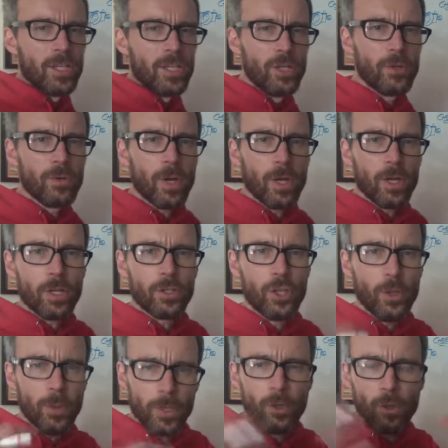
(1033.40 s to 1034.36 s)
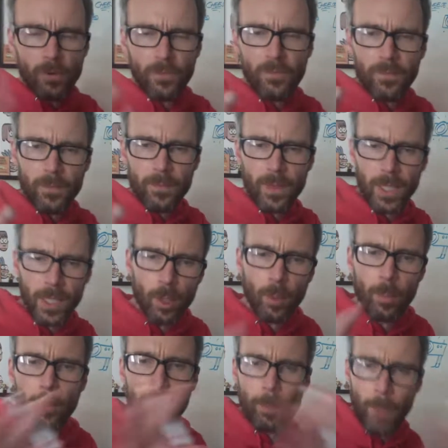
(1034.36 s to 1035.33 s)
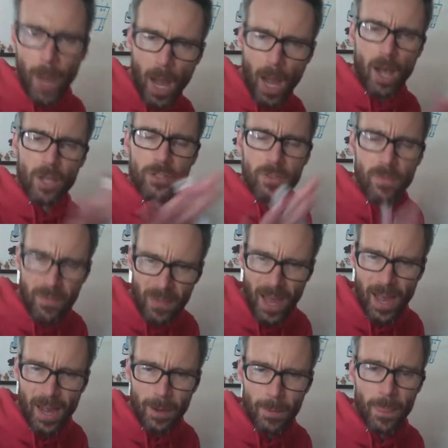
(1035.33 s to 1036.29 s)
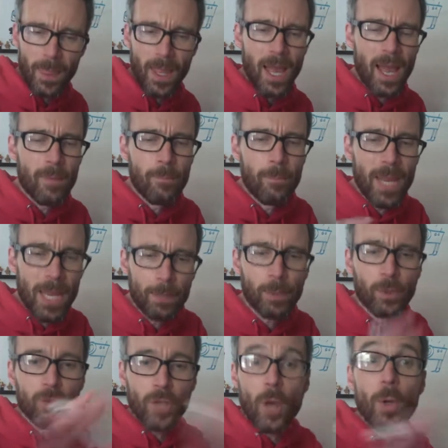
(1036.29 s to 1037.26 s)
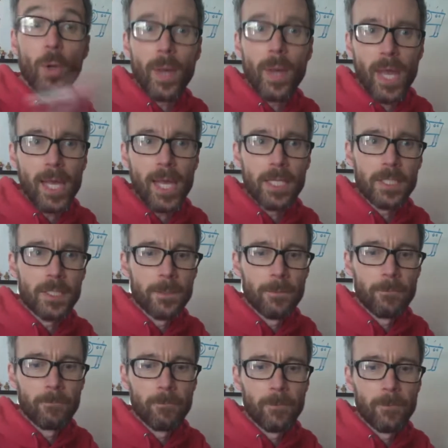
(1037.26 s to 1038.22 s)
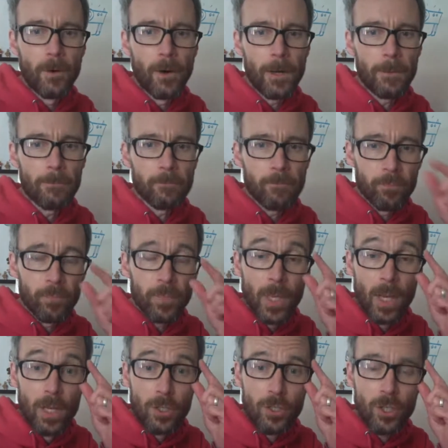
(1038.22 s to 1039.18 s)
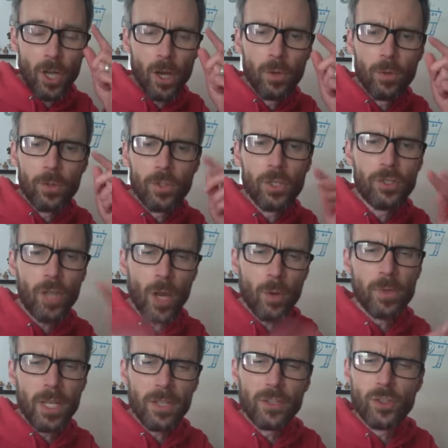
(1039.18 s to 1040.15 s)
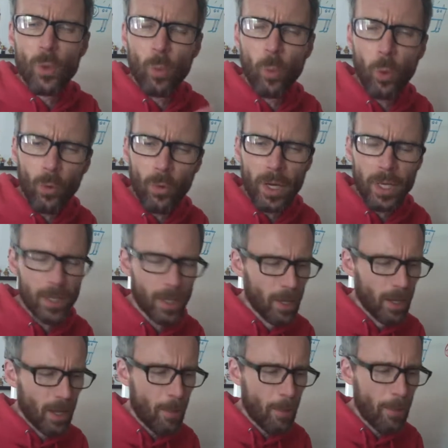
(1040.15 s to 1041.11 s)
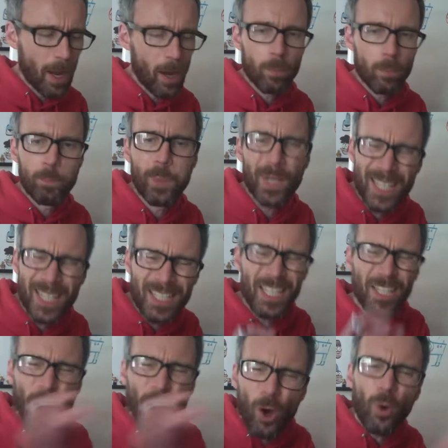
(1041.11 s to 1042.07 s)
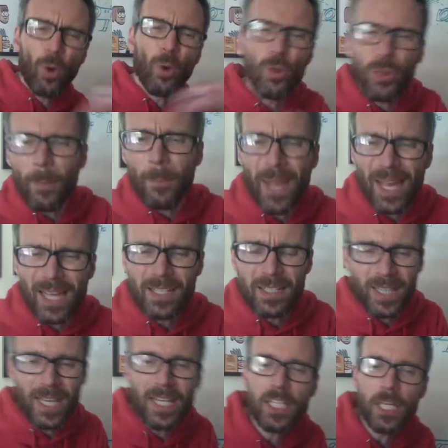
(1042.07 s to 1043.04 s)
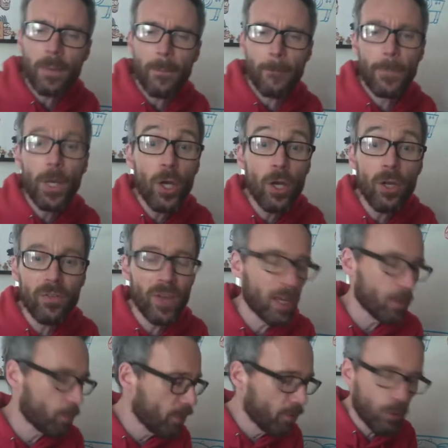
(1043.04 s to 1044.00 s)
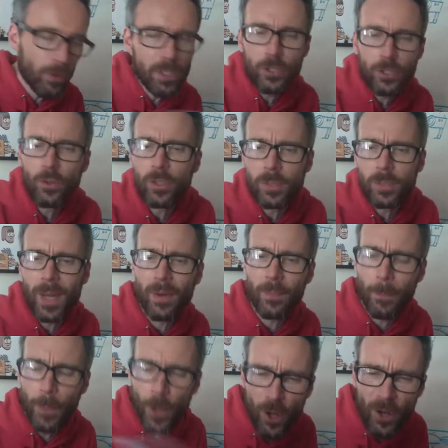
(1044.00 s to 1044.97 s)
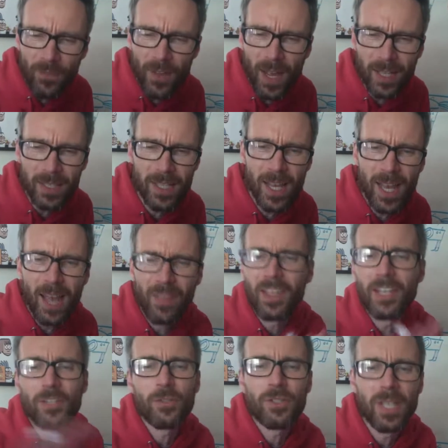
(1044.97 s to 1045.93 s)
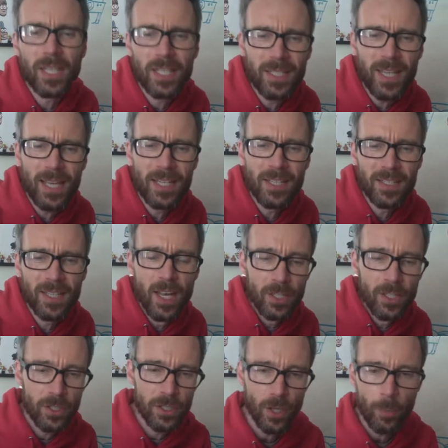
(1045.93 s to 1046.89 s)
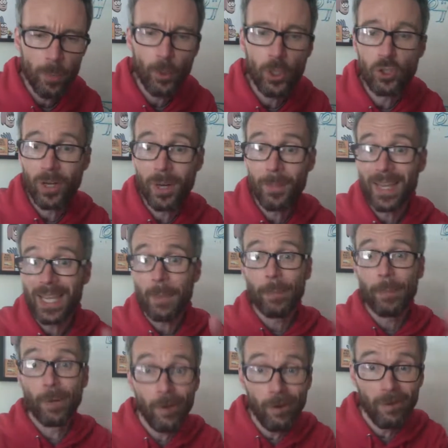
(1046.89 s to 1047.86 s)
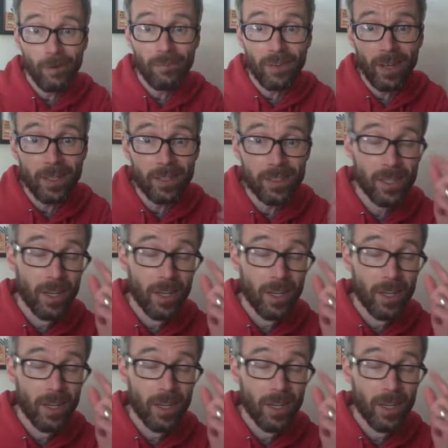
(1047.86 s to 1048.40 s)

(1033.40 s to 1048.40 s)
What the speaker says: you do enough little parts of that and people know who it is. All right. So you don't need to worry about, but has it got all the bits? Is it perfect? We've already talked about perfect, and then it doesn't exist. So there's no point trying to make it perfect,